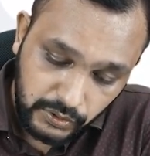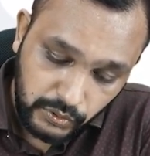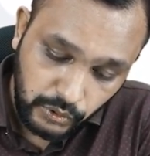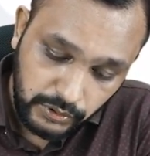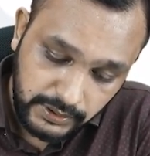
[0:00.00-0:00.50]

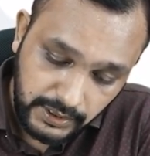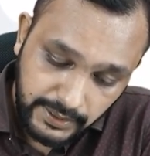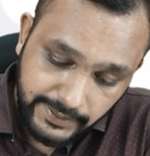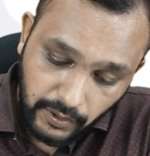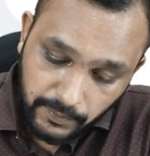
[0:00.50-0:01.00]
total
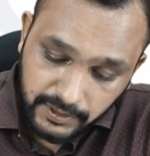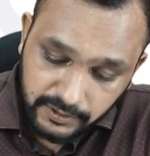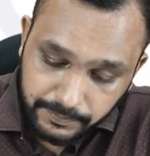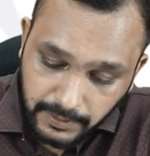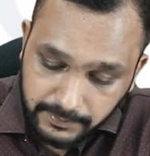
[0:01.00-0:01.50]

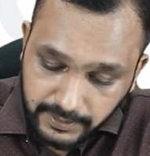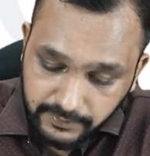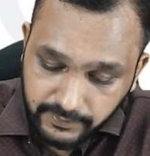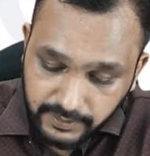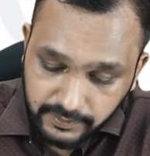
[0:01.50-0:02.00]
anomalous pulmonary
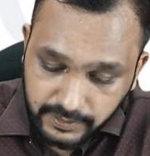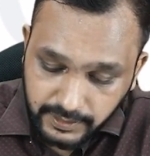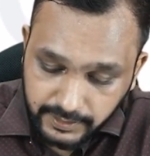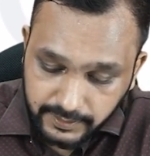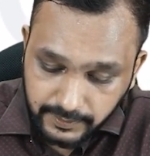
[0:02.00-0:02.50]
venous
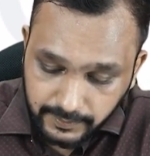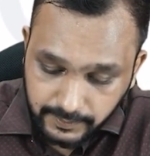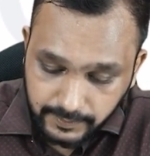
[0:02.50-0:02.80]
connection.